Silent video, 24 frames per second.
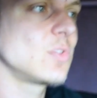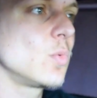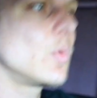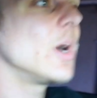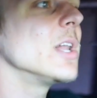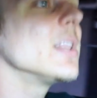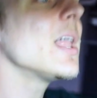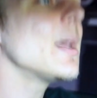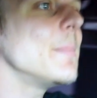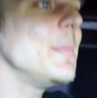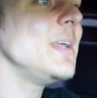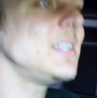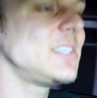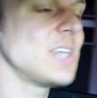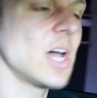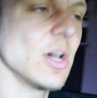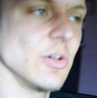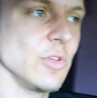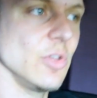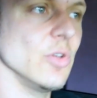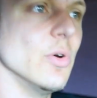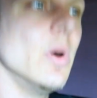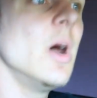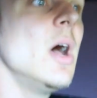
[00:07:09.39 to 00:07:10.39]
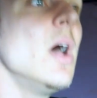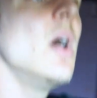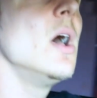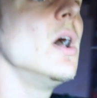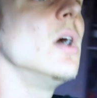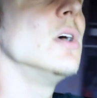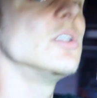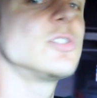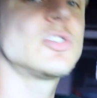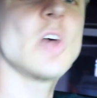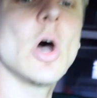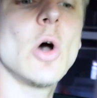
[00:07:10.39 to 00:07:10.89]
Well, let me tell you.
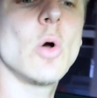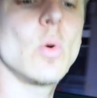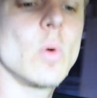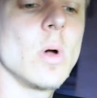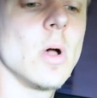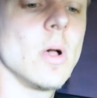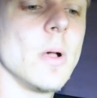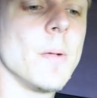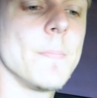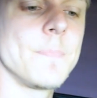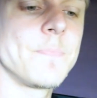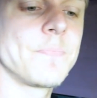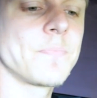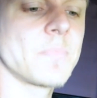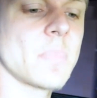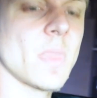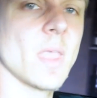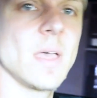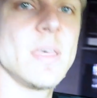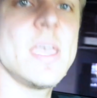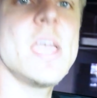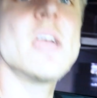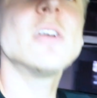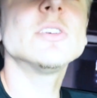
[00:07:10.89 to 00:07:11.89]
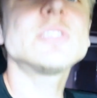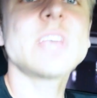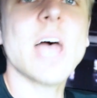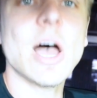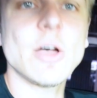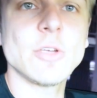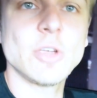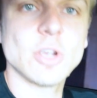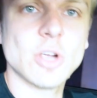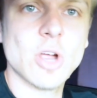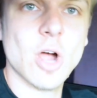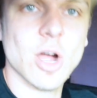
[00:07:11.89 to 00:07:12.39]
So here's how
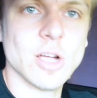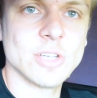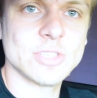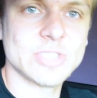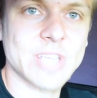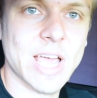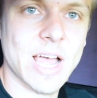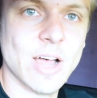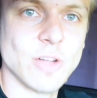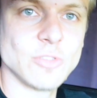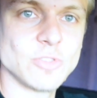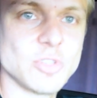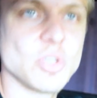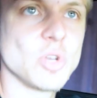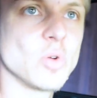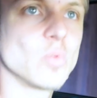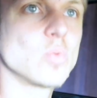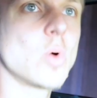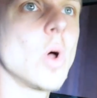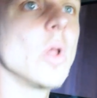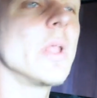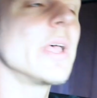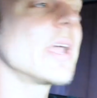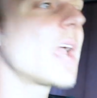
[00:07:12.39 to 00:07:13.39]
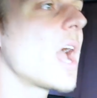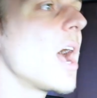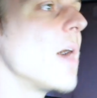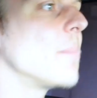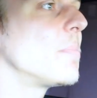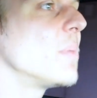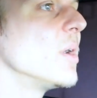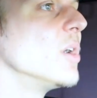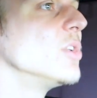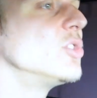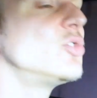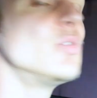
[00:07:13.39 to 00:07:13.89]
your car sounds rolling up
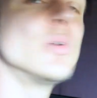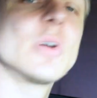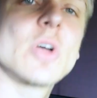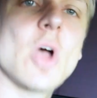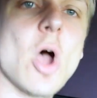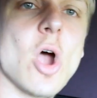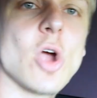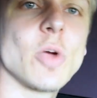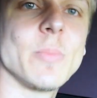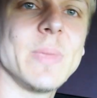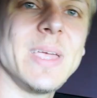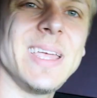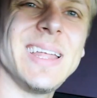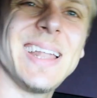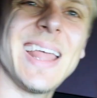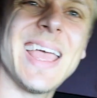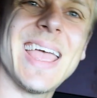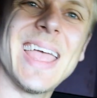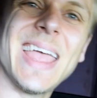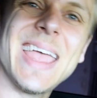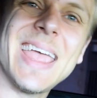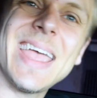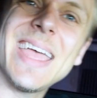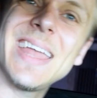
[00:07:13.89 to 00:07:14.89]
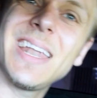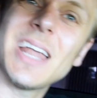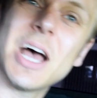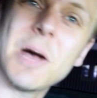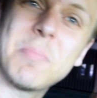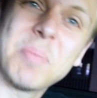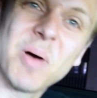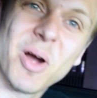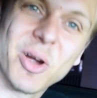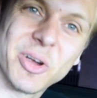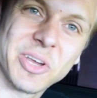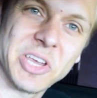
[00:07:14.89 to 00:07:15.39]
to a car meet in a
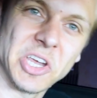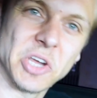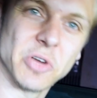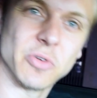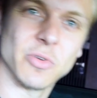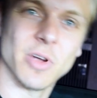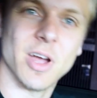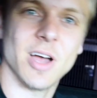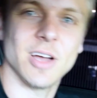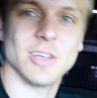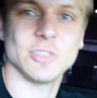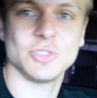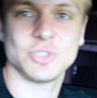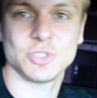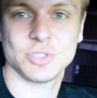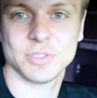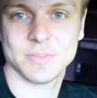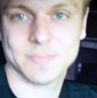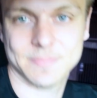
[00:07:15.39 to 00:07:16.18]
parking garage.